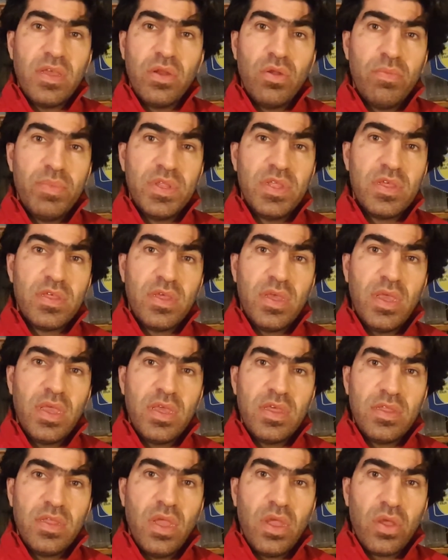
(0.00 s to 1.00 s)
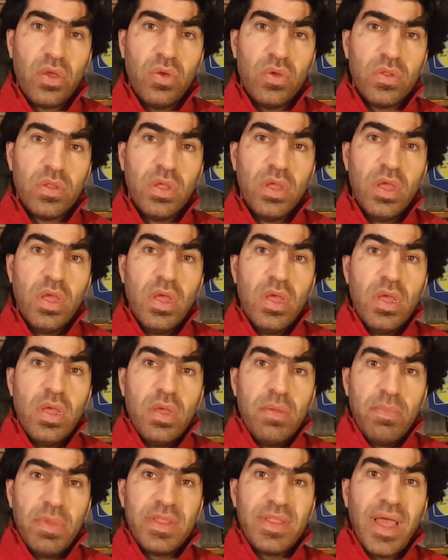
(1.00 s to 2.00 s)
Nobody say he's not good,
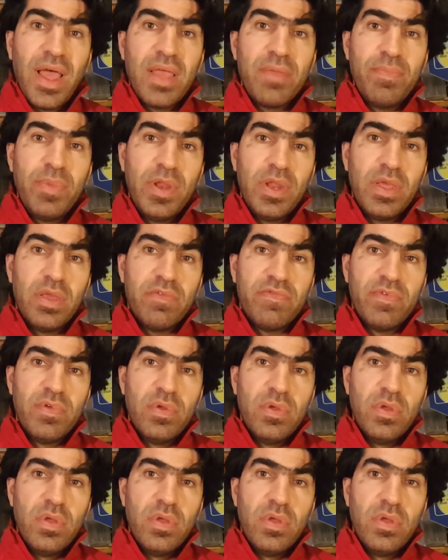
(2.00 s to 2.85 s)
but I believe